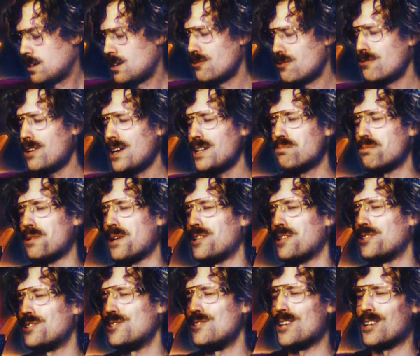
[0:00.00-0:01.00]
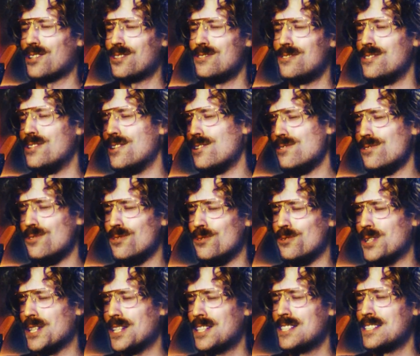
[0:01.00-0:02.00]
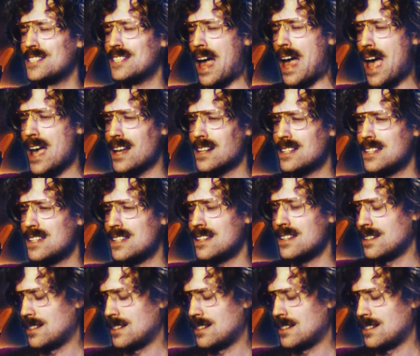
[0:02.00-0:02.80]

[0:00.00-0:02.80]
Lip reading: Rape has nothing to do with sex.